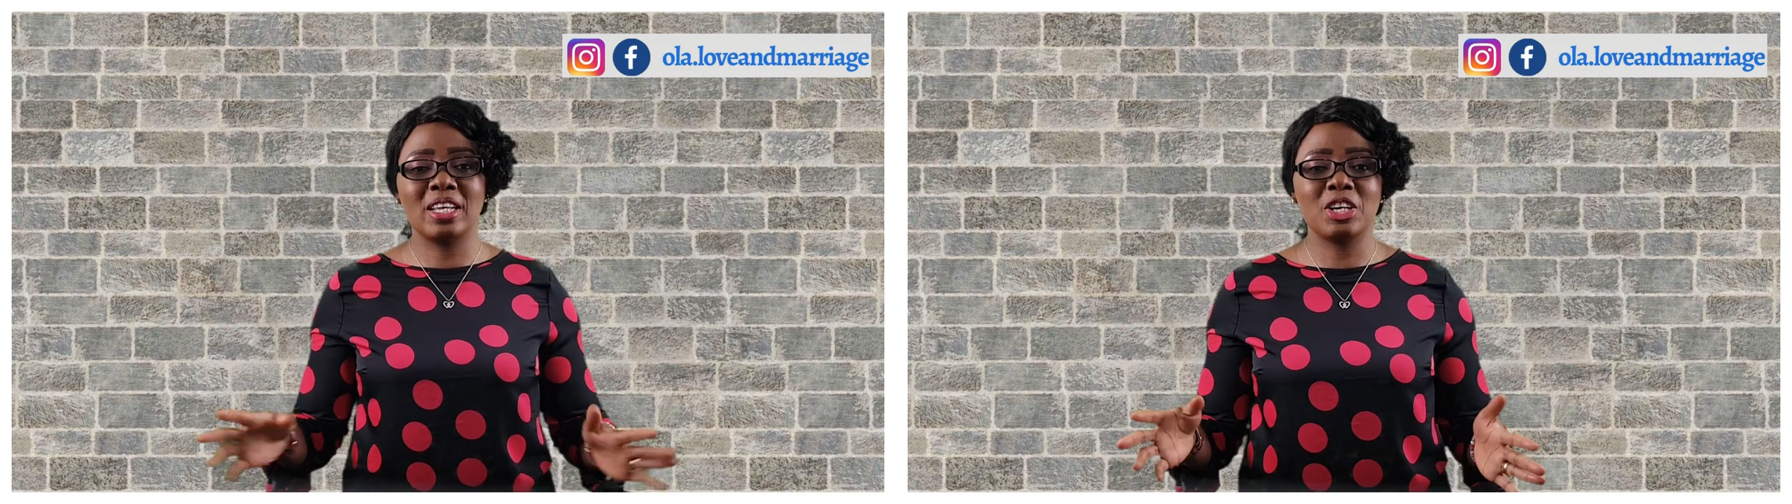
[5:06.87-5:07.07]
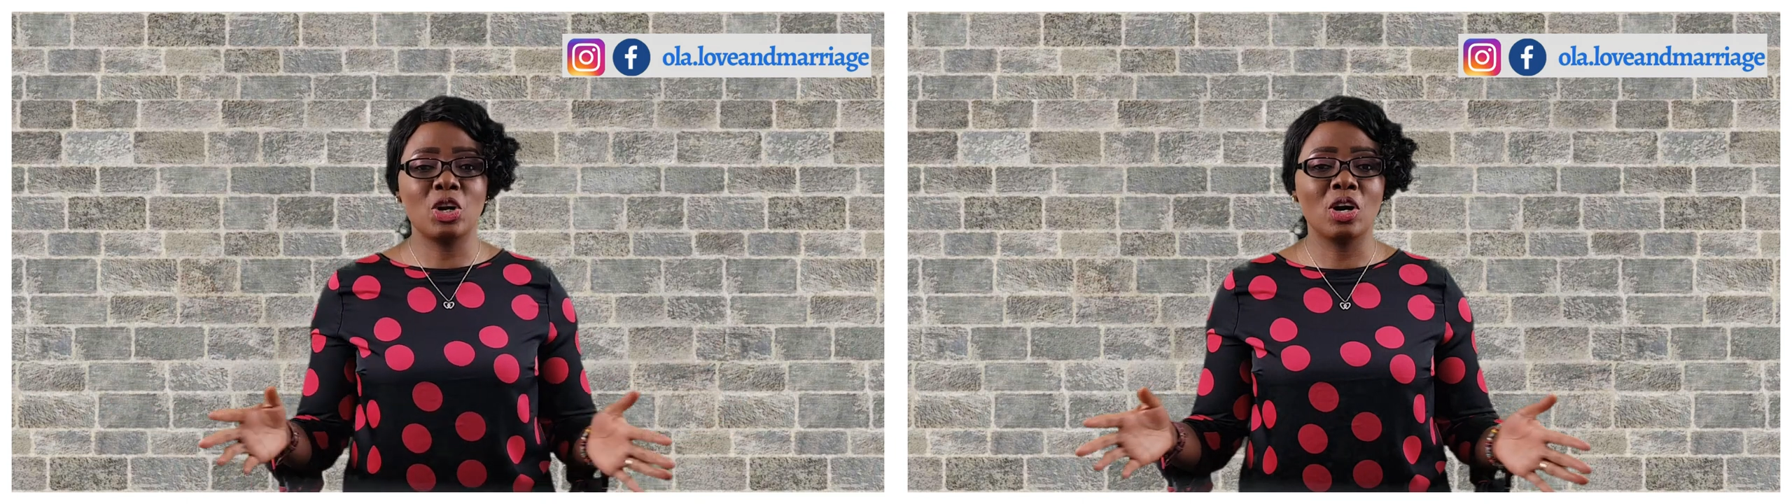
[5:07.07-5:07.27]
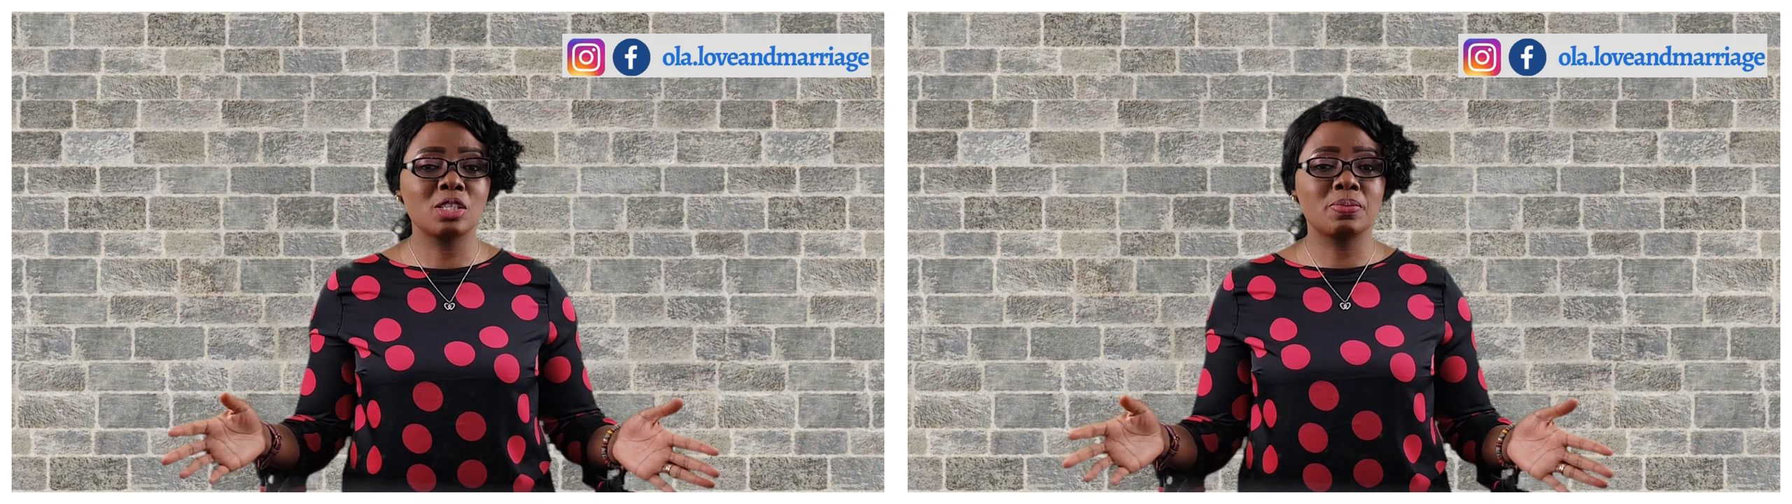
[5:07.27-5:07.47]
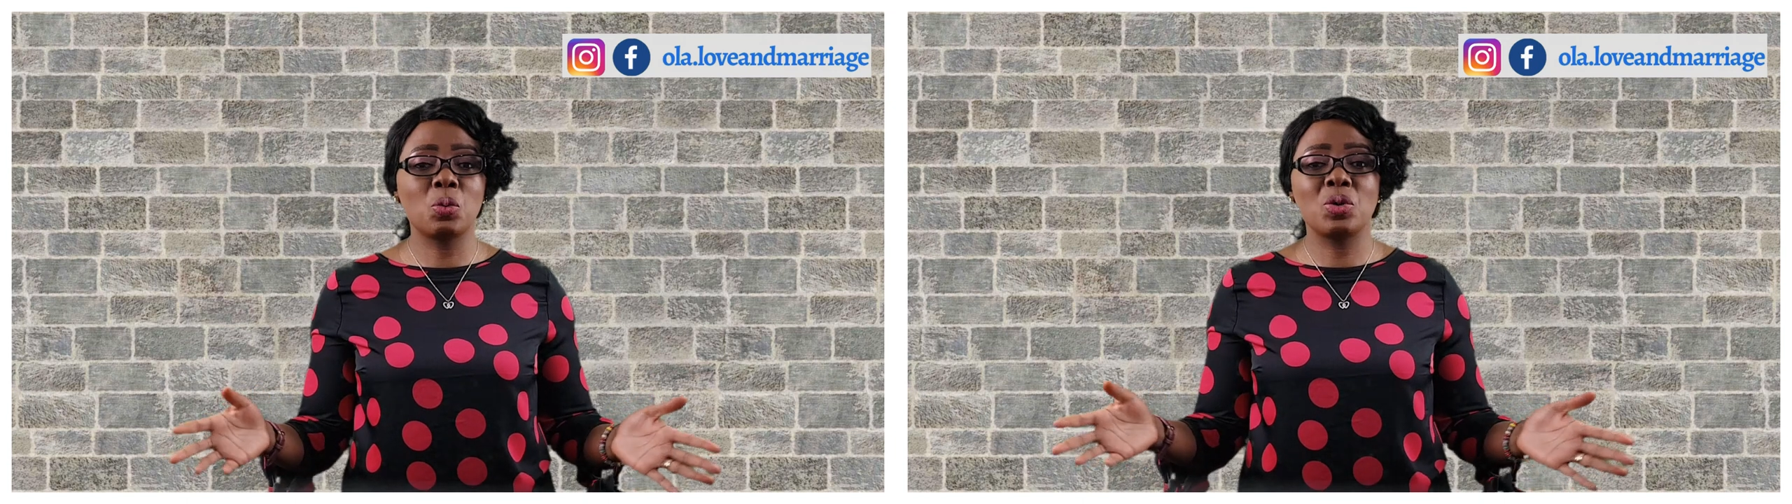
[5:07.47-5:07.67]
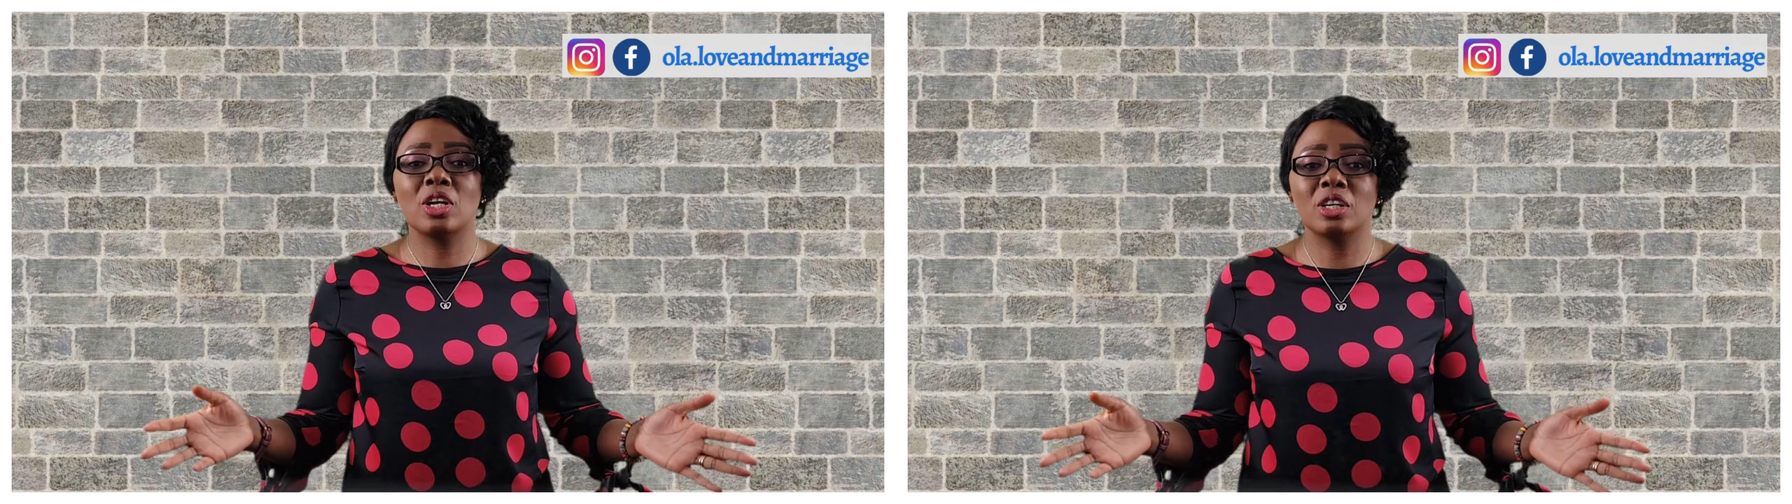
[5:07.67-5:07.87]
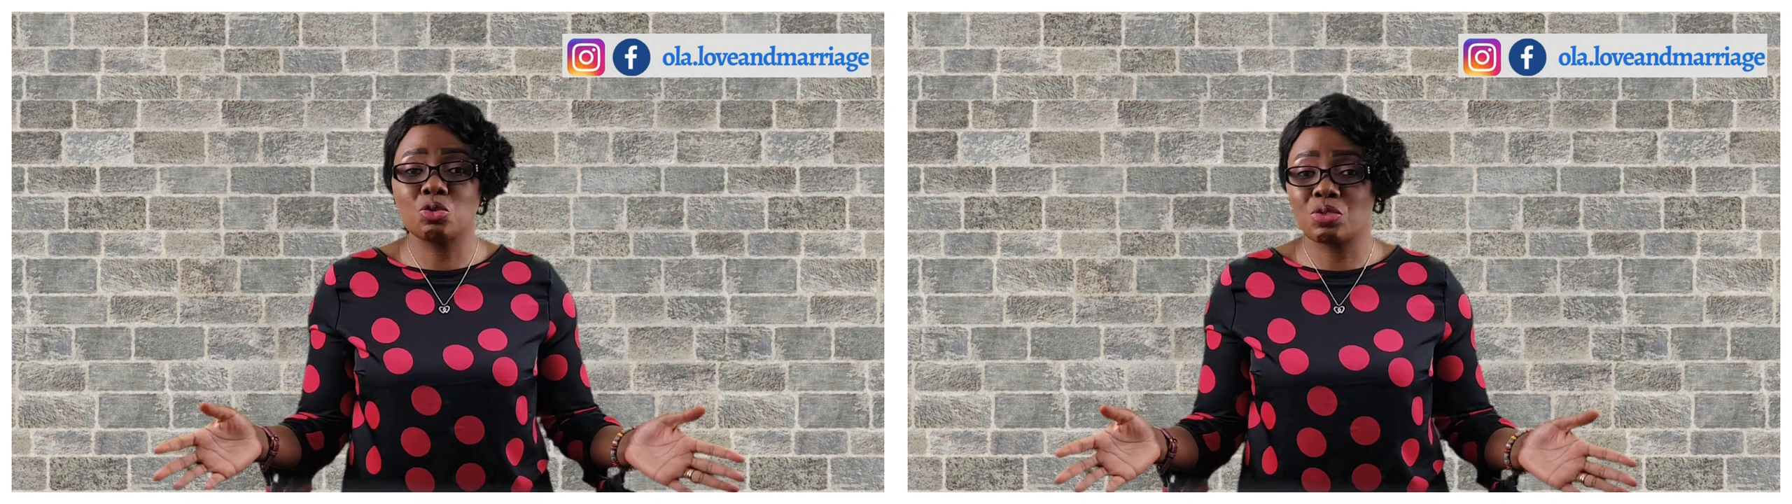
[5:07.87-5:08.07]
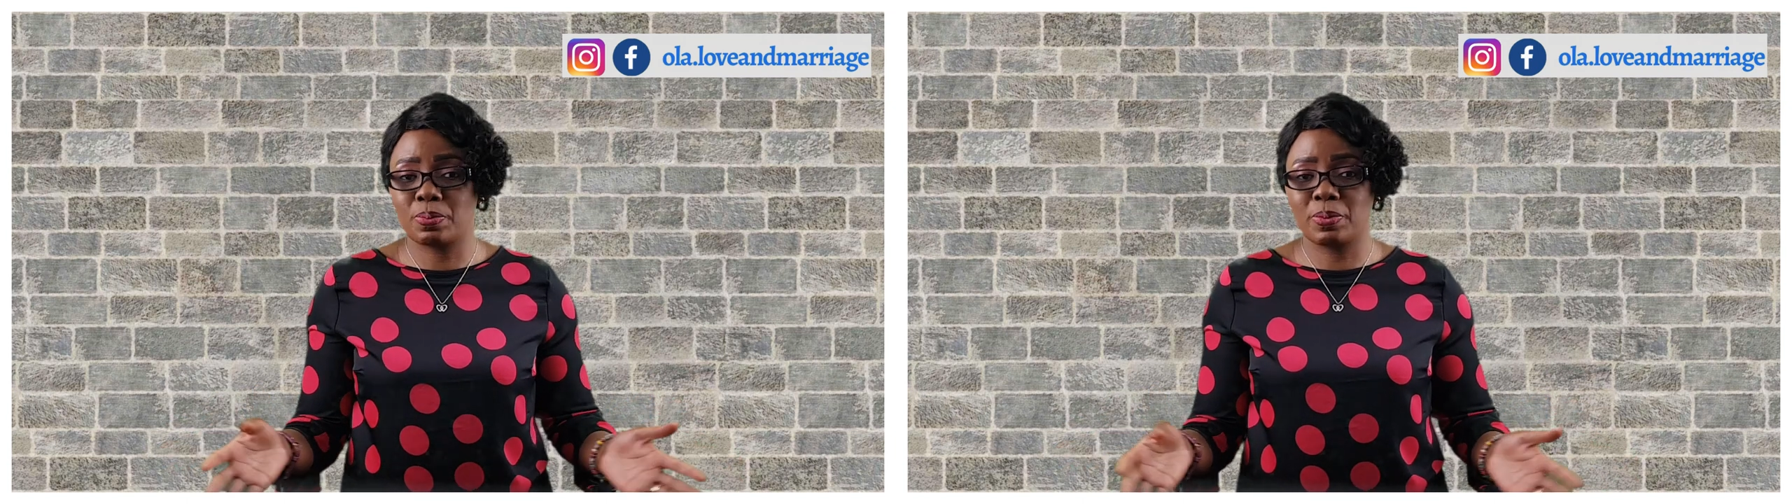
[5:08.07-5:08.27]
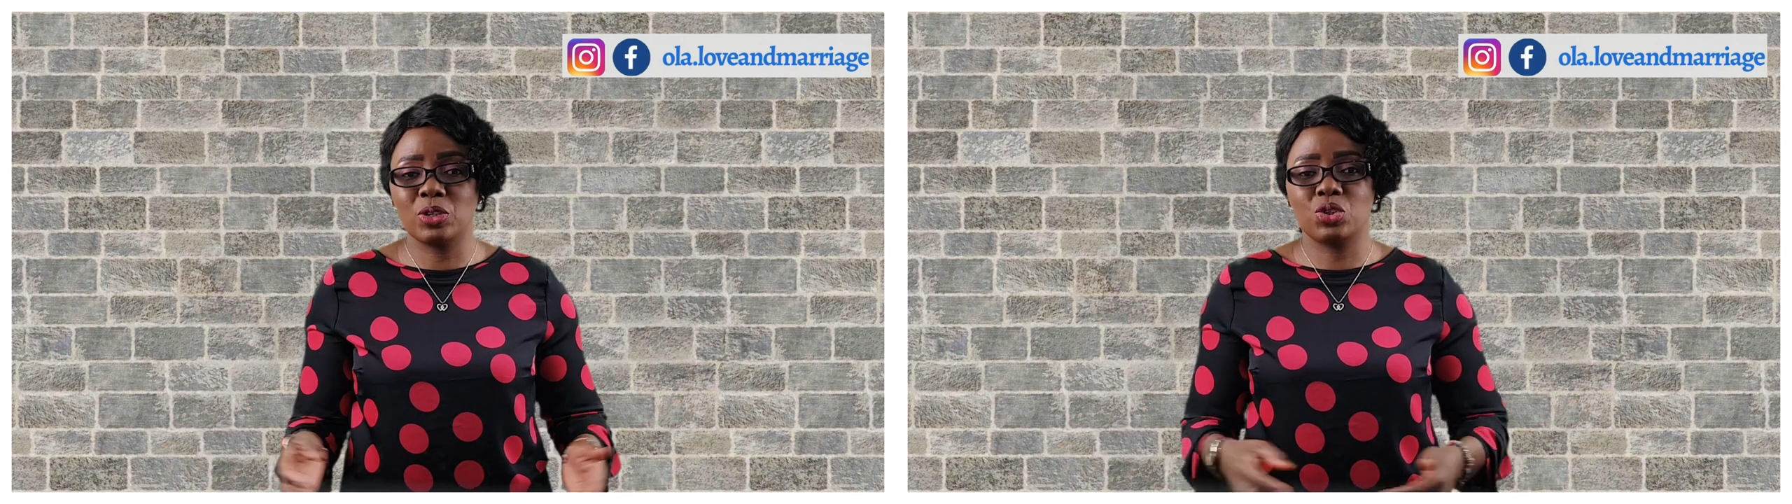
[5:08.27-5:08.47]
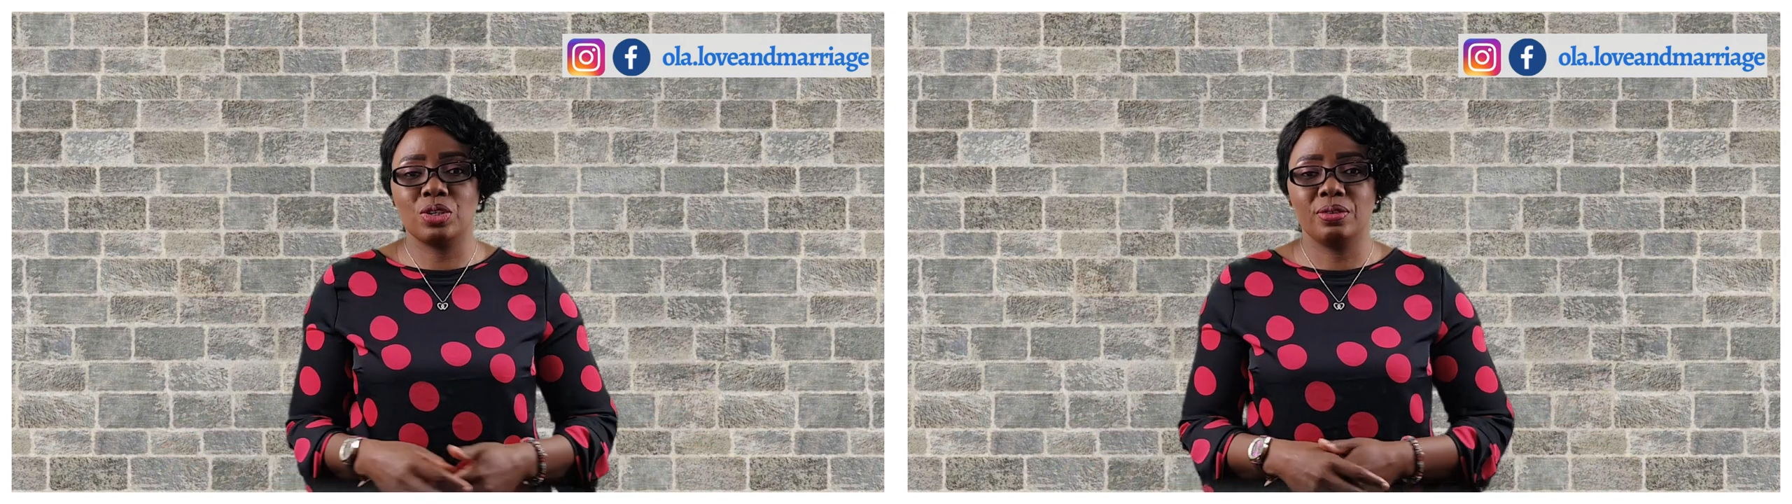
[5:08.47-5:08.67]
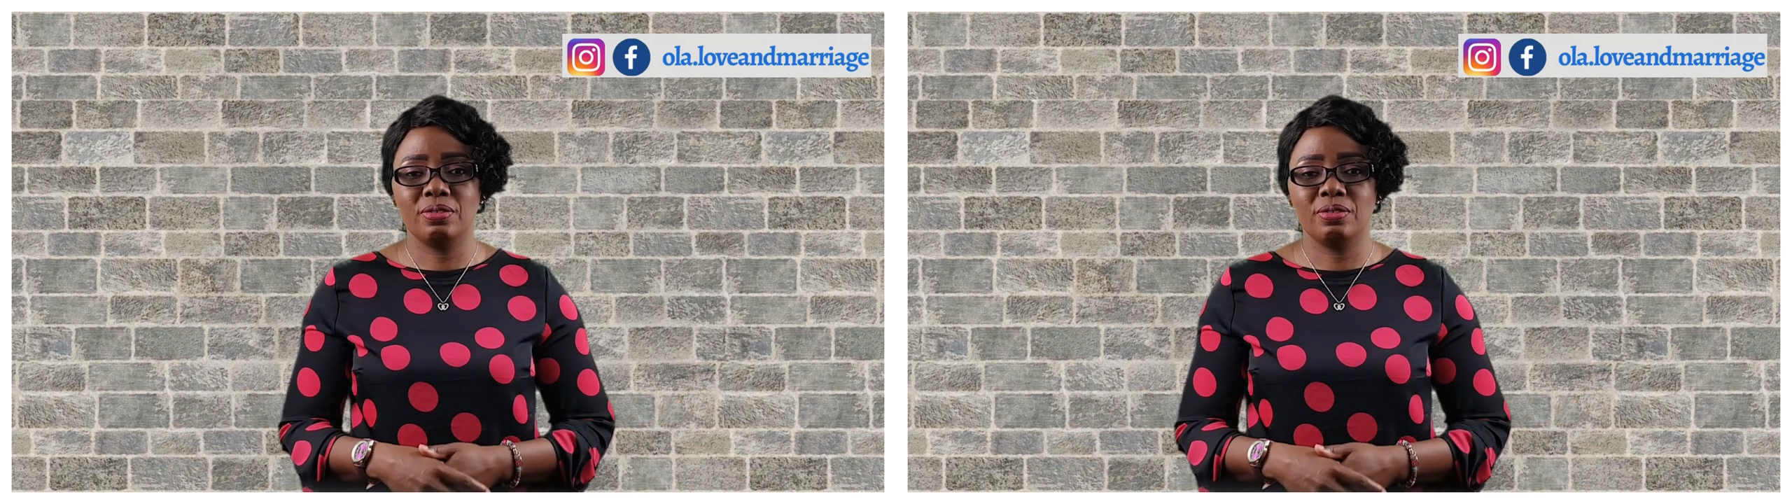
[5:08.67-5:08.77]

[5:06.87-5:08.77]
that your husband will not respond to.